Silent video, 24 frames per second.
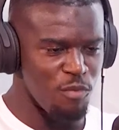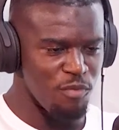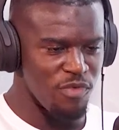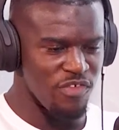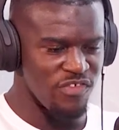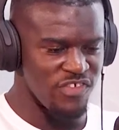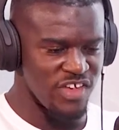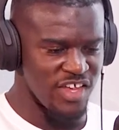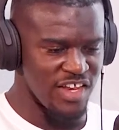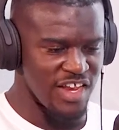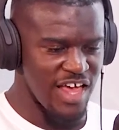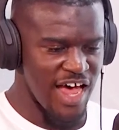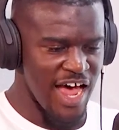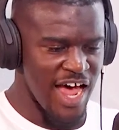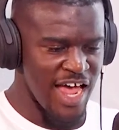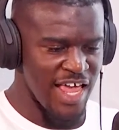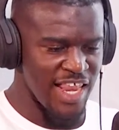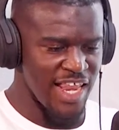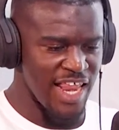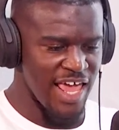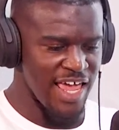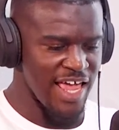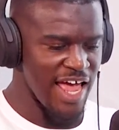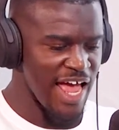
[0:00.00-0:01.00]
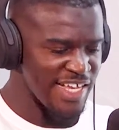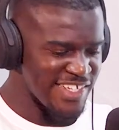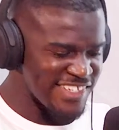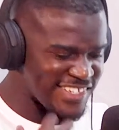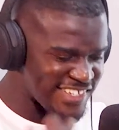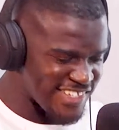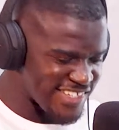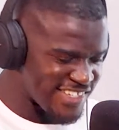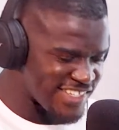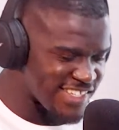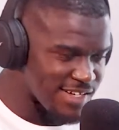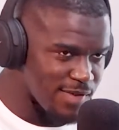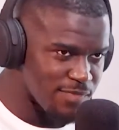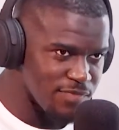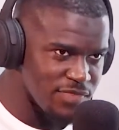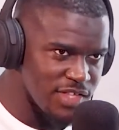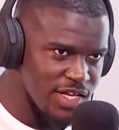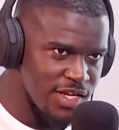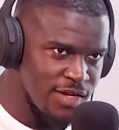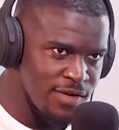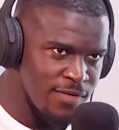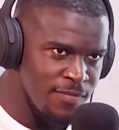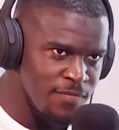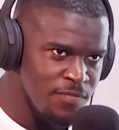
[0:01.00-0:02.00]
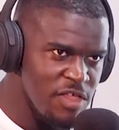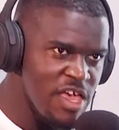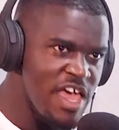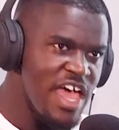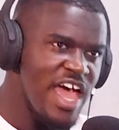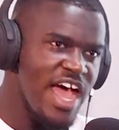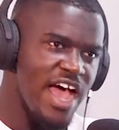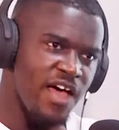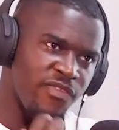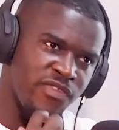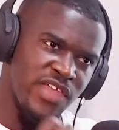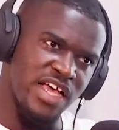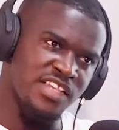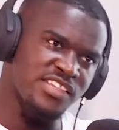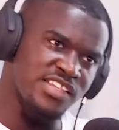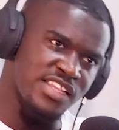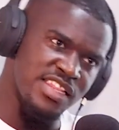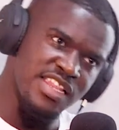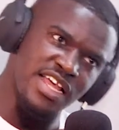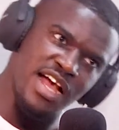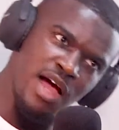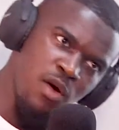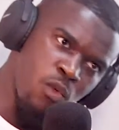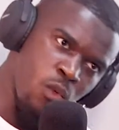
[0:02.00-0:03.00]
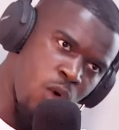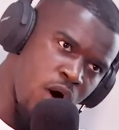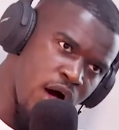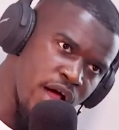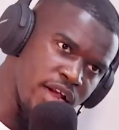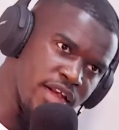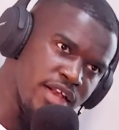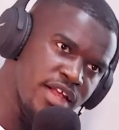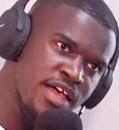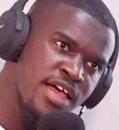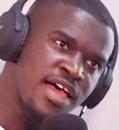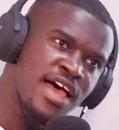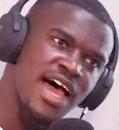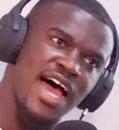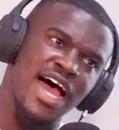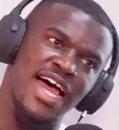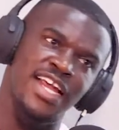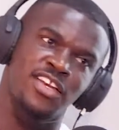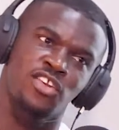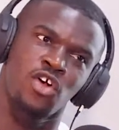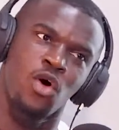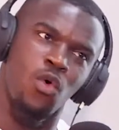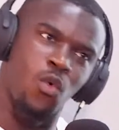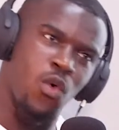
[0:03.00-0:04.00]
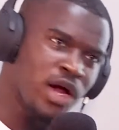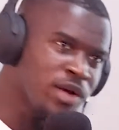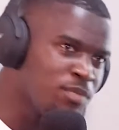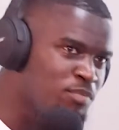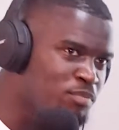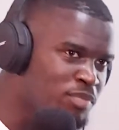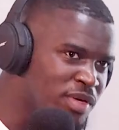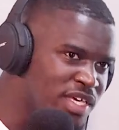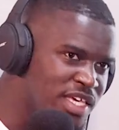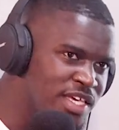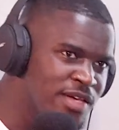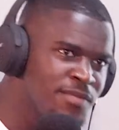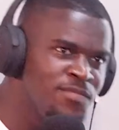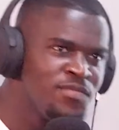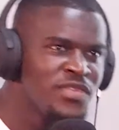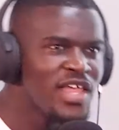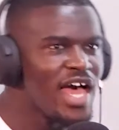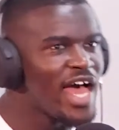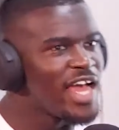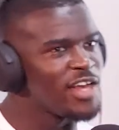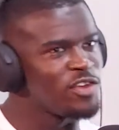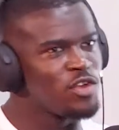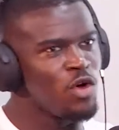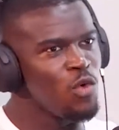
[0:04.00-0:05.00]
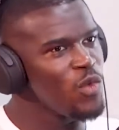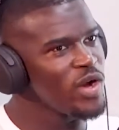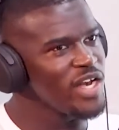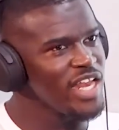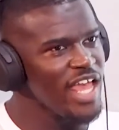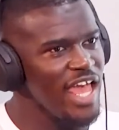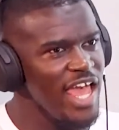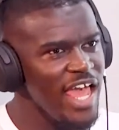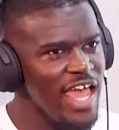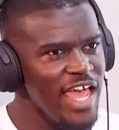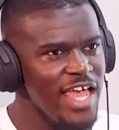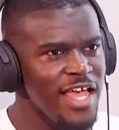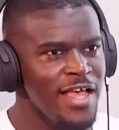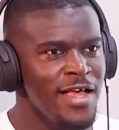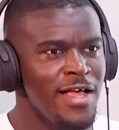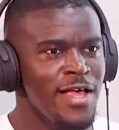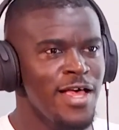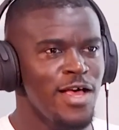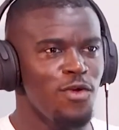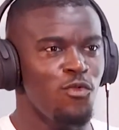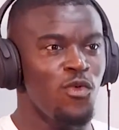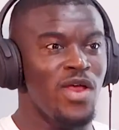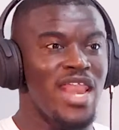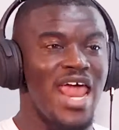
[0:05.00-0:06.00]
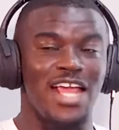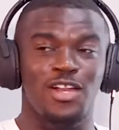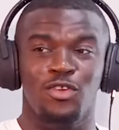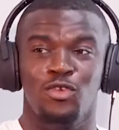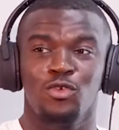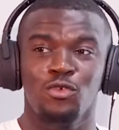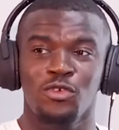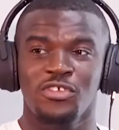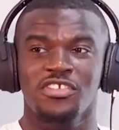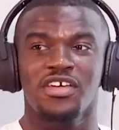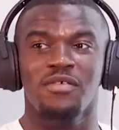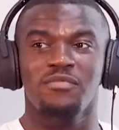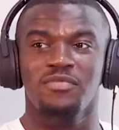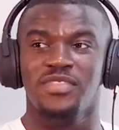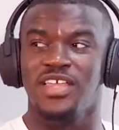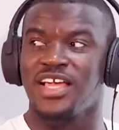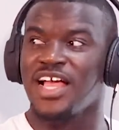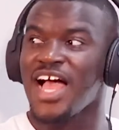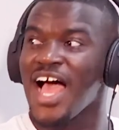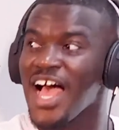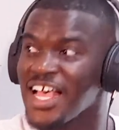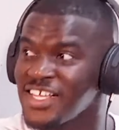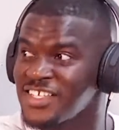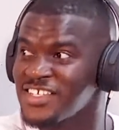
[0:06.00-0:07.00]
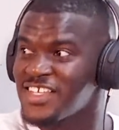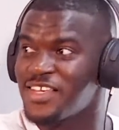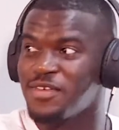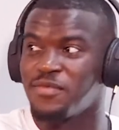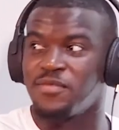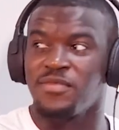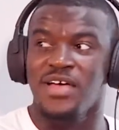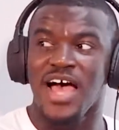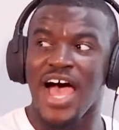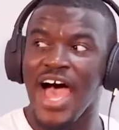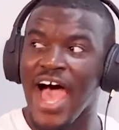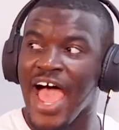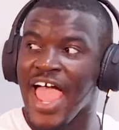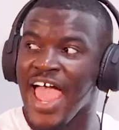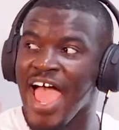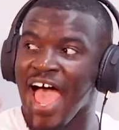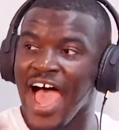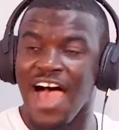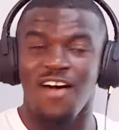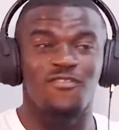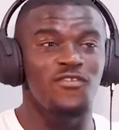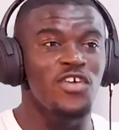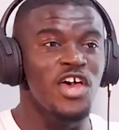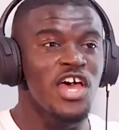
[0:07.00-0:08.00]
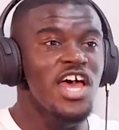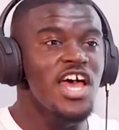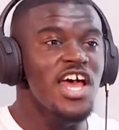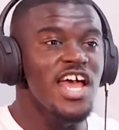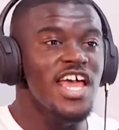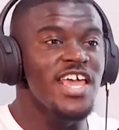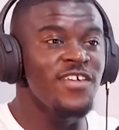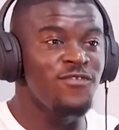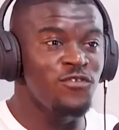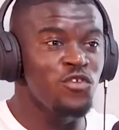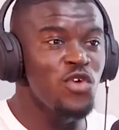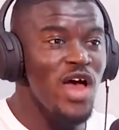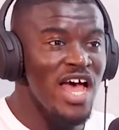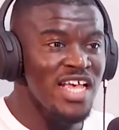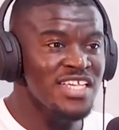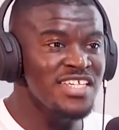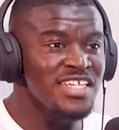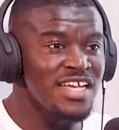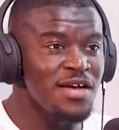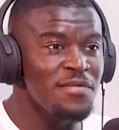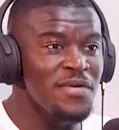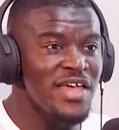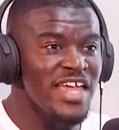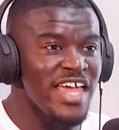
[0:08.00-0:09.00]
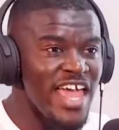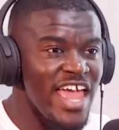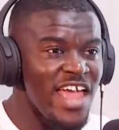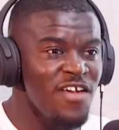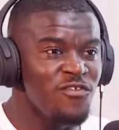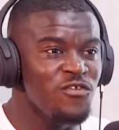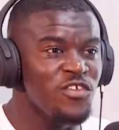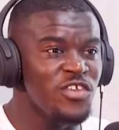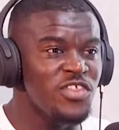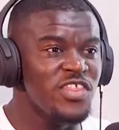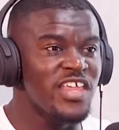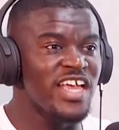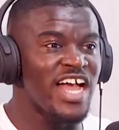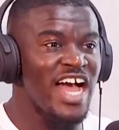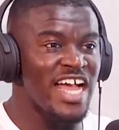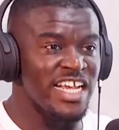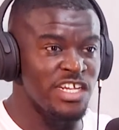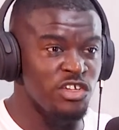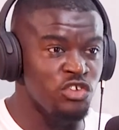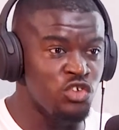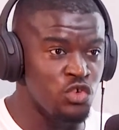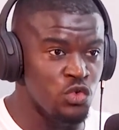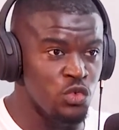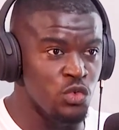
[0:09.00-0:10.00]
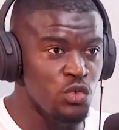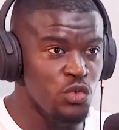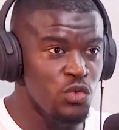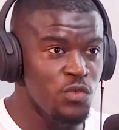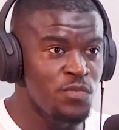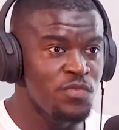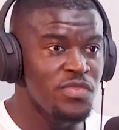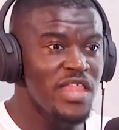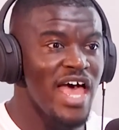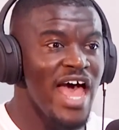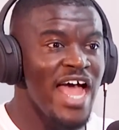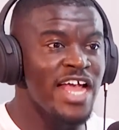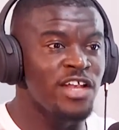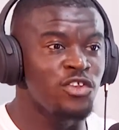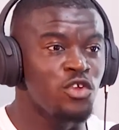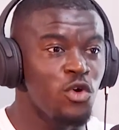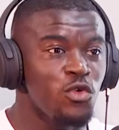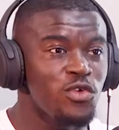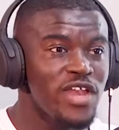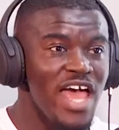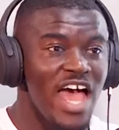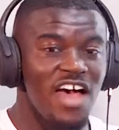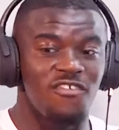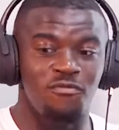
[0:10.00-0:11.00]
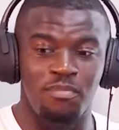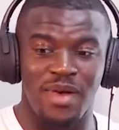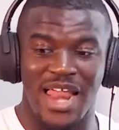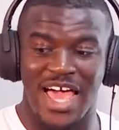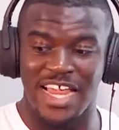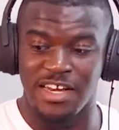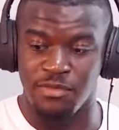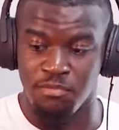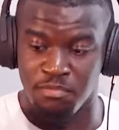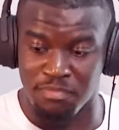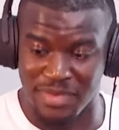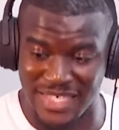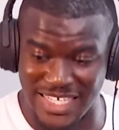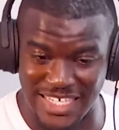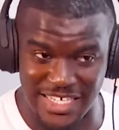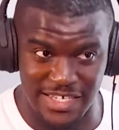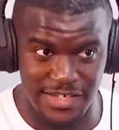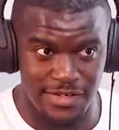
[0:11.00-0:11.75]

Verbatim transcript: of it, I like I see something, and that's the thing I want. I don't want B. I don't want A. When I do something, ask him. I have. If you ask Kavenge, everything I do, mm. I don't have Plan B.